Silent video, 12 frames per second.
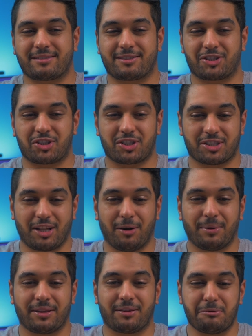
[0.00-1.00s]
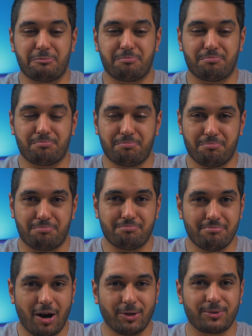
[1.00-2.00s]
slower than
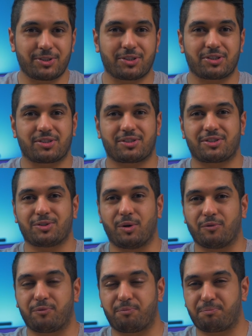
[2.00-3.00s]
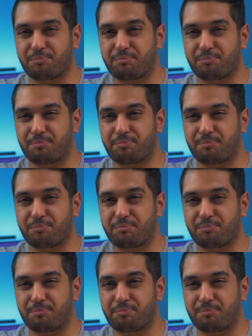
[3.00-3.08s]
most sort of